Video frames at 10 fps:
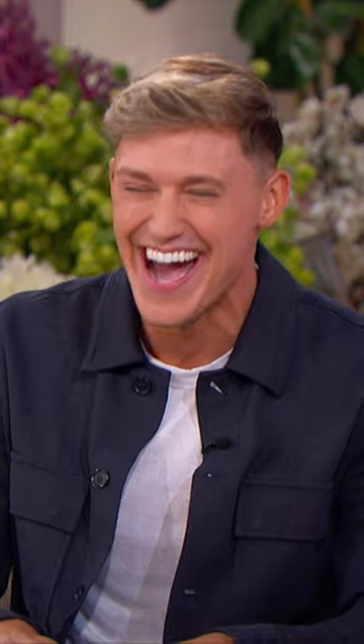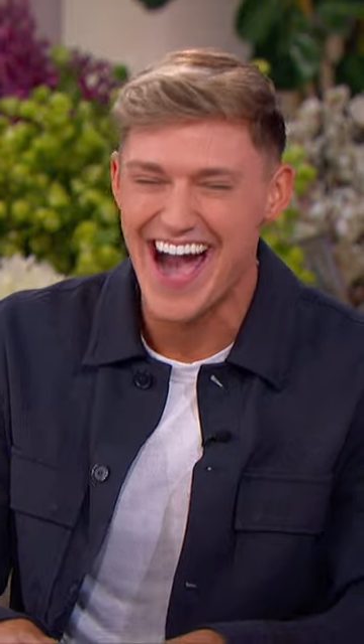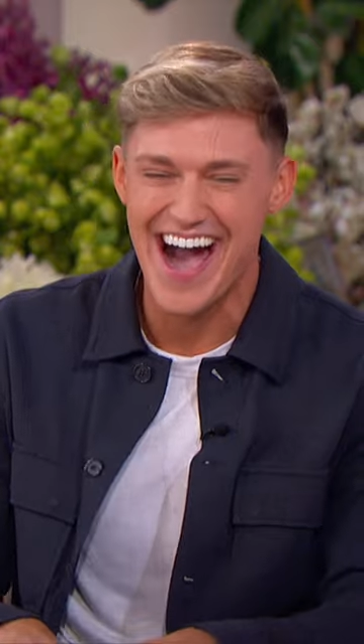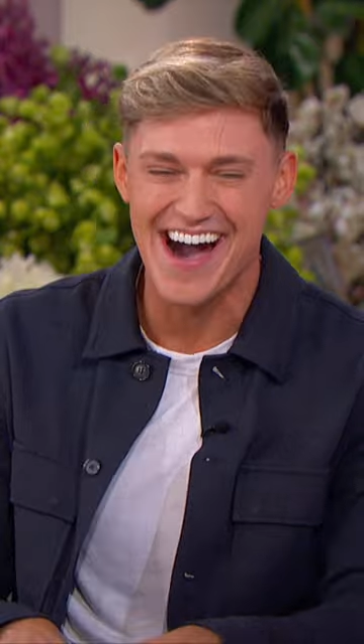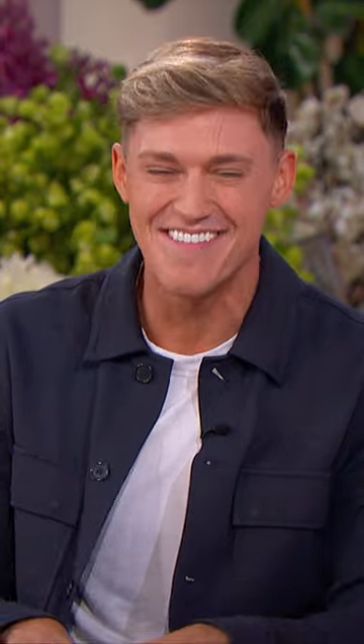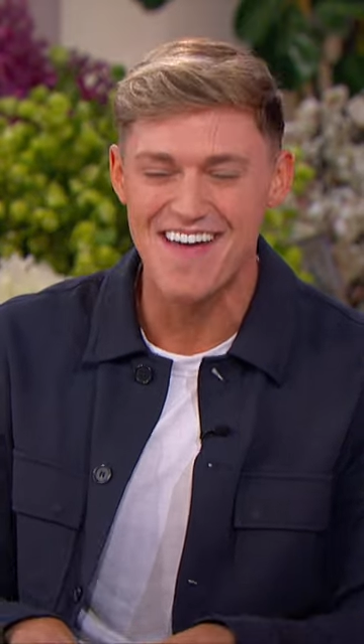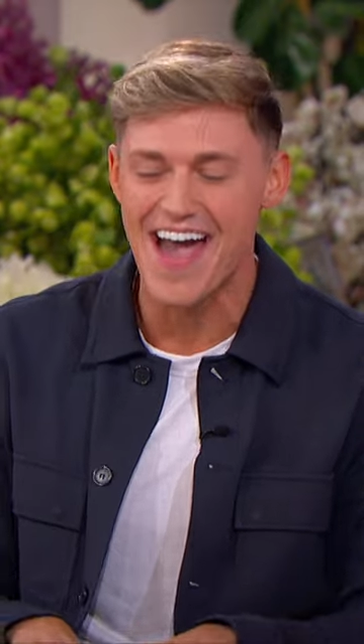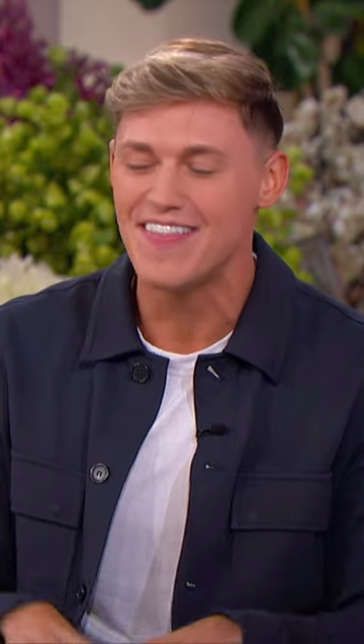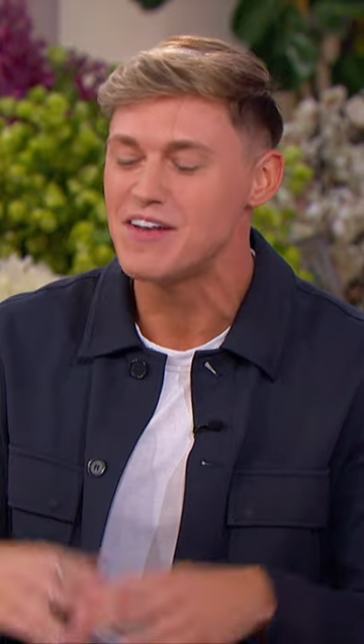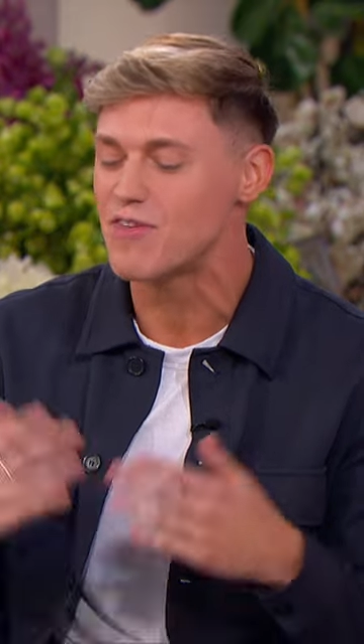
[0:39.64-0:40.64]
Um,
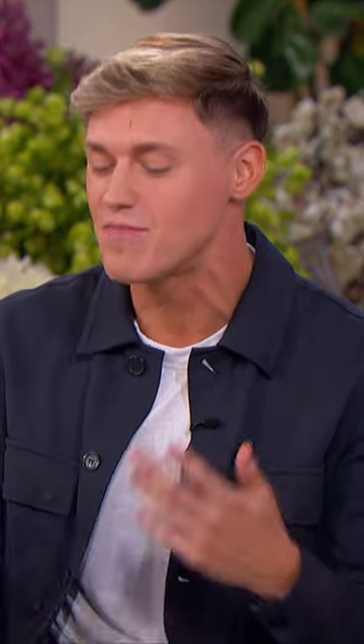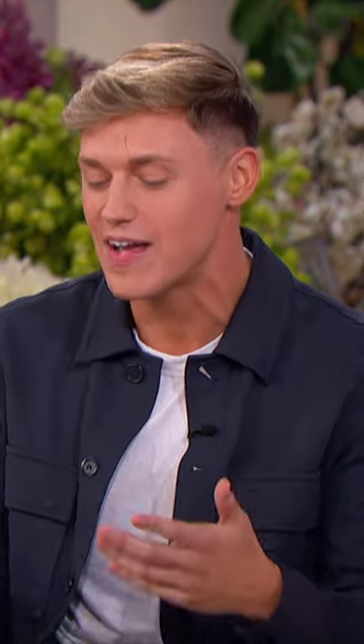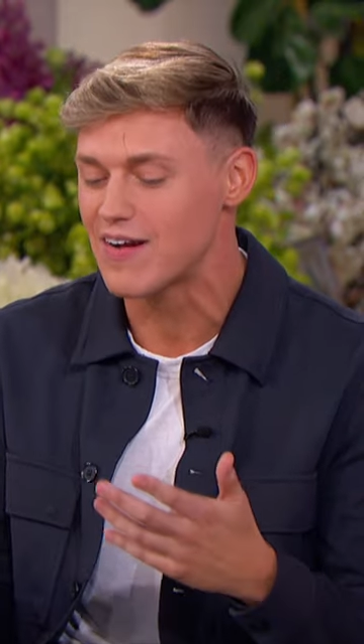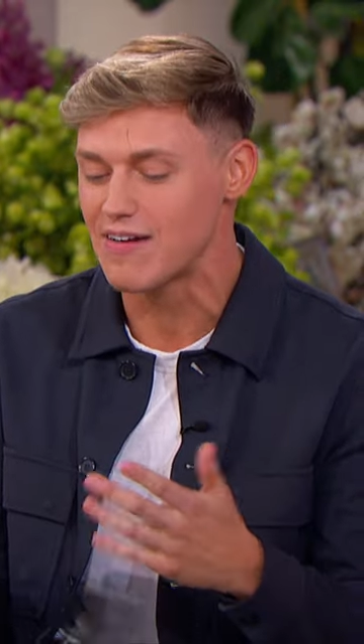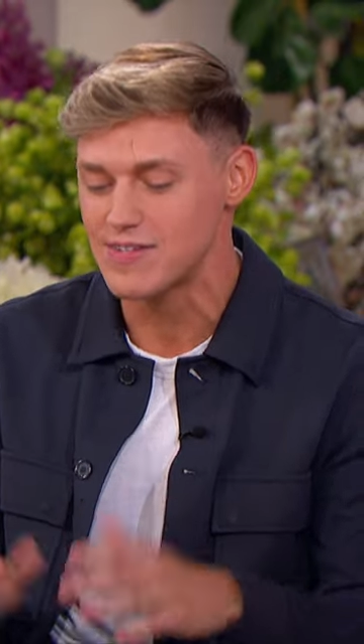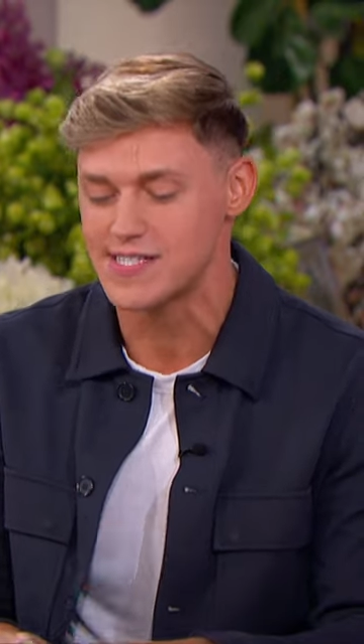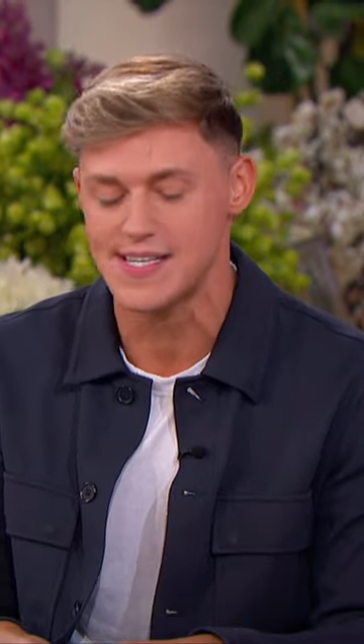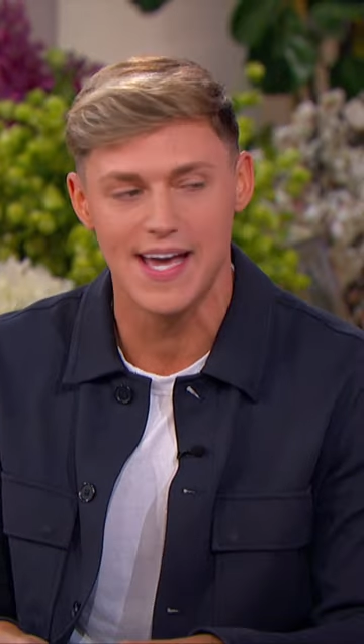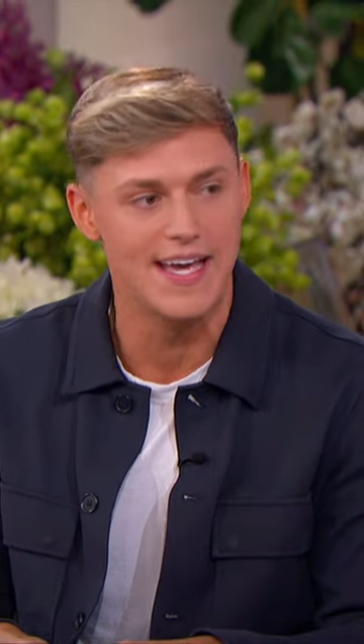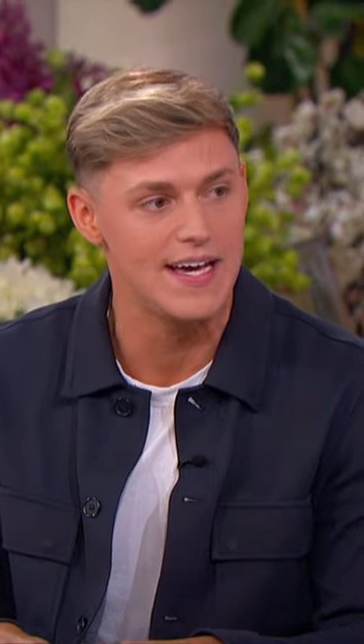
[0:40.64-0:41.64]
and then from there, I would
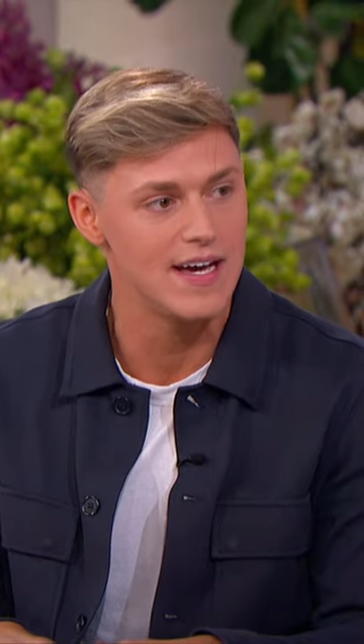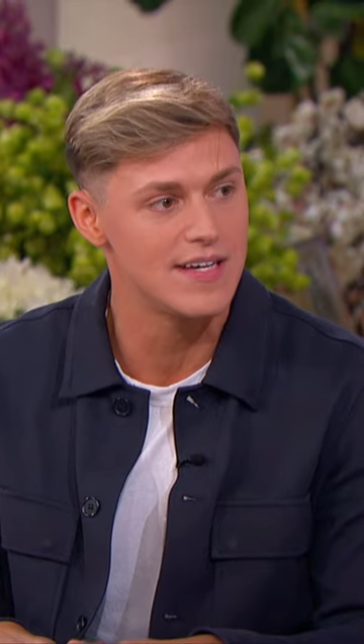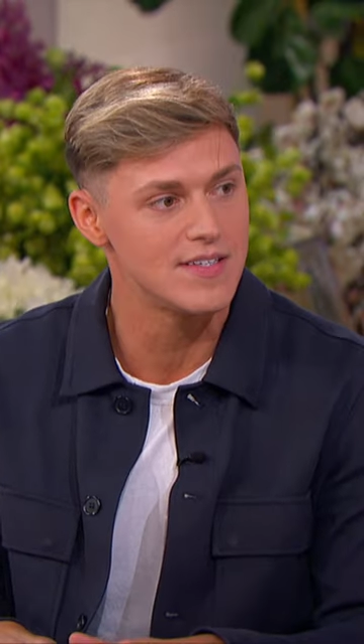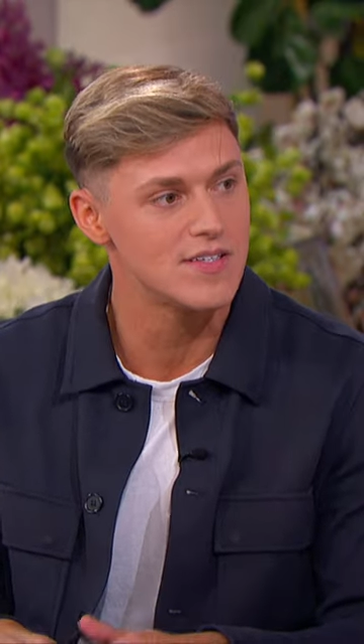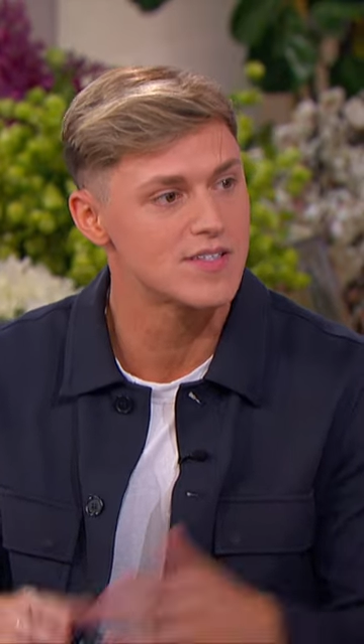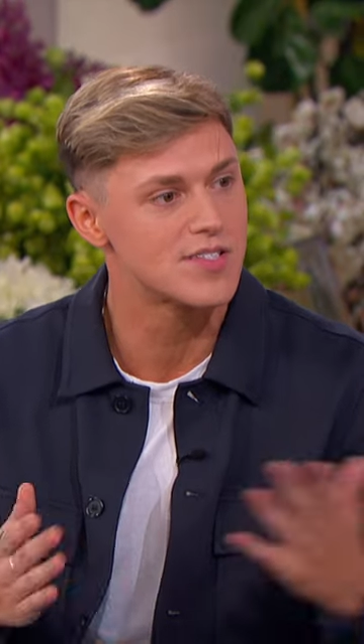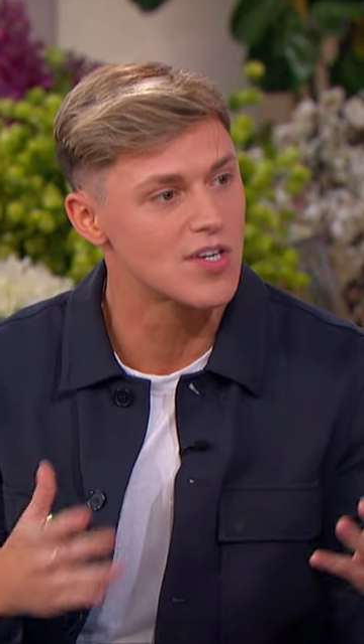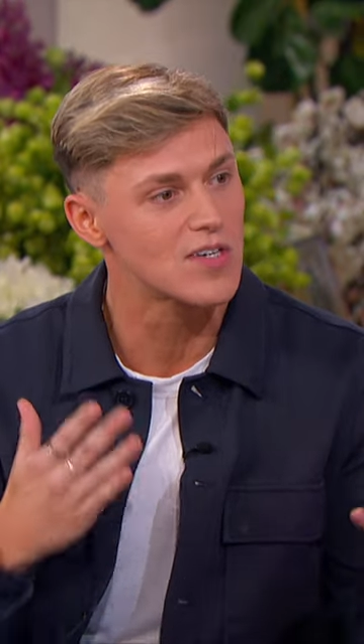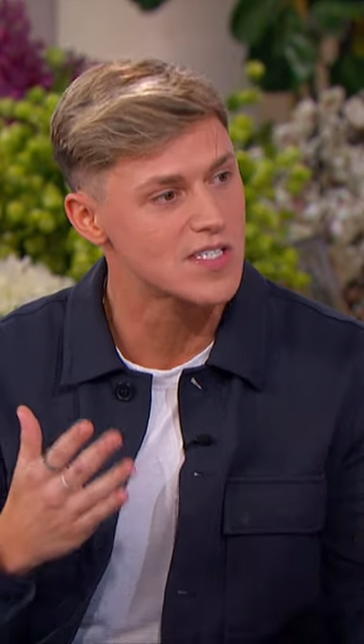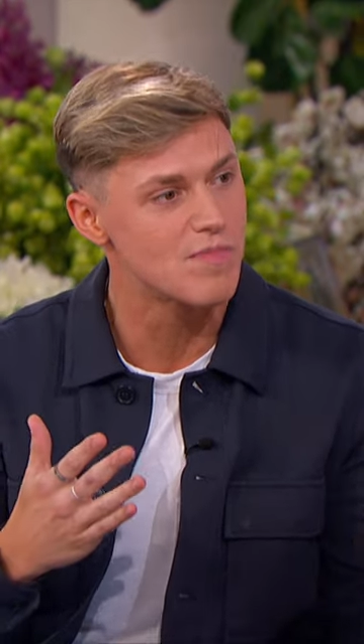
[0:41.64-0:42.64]
say,
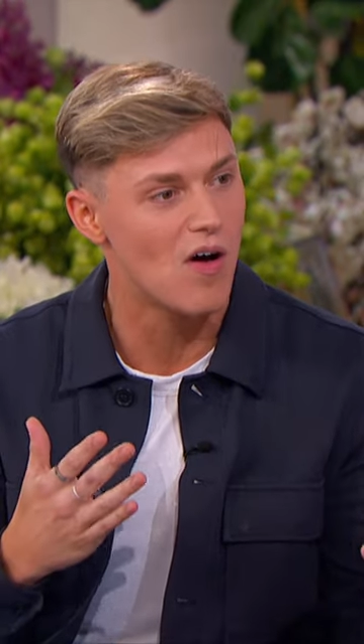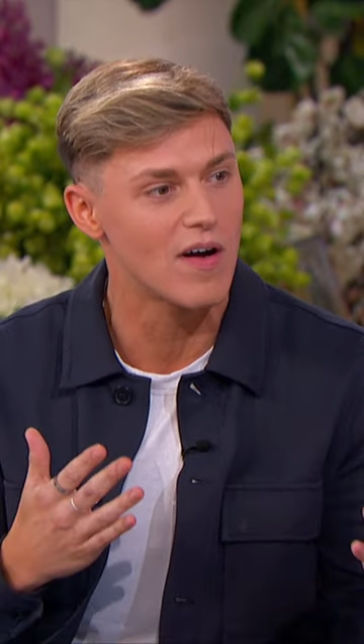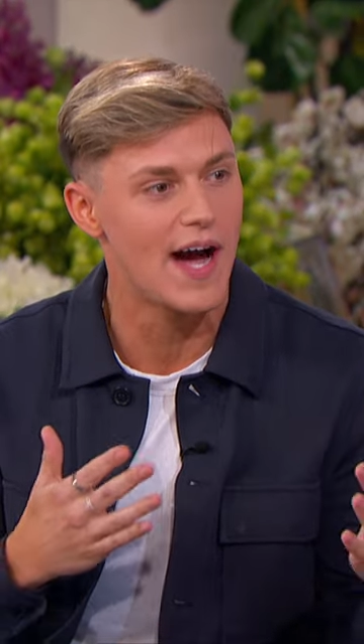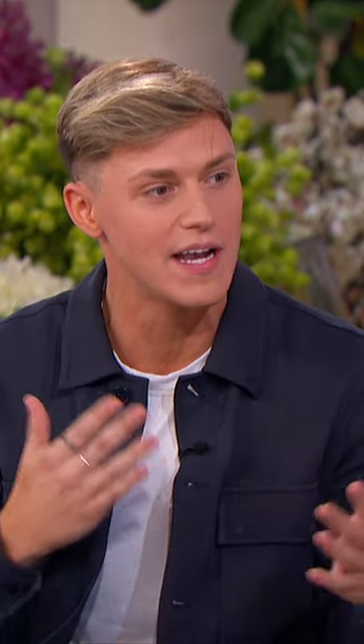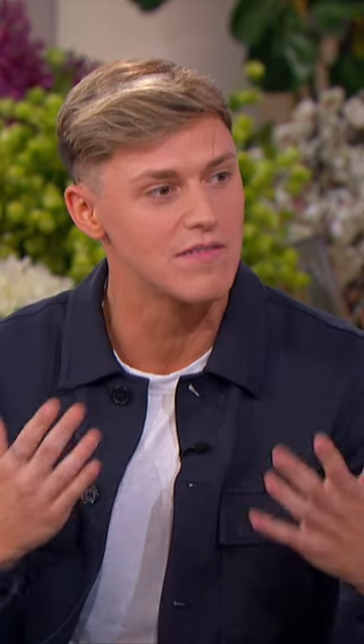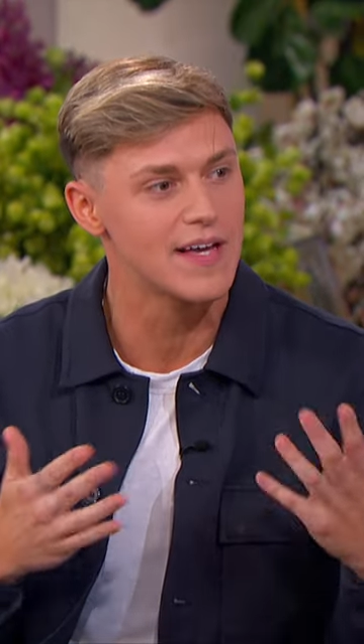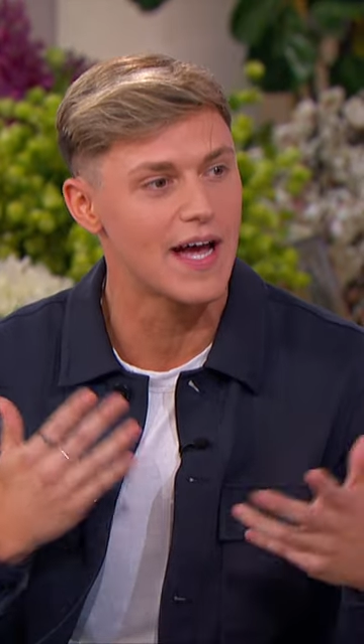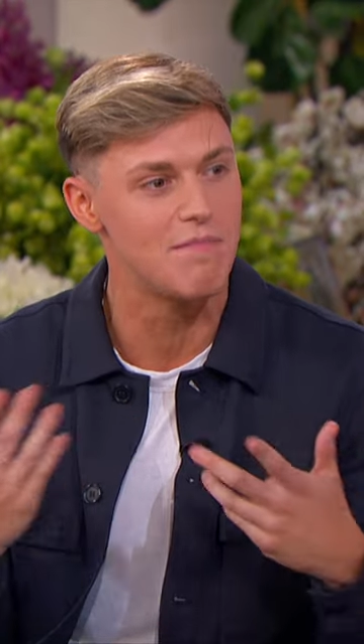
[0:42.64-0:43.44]
start small, kind of like I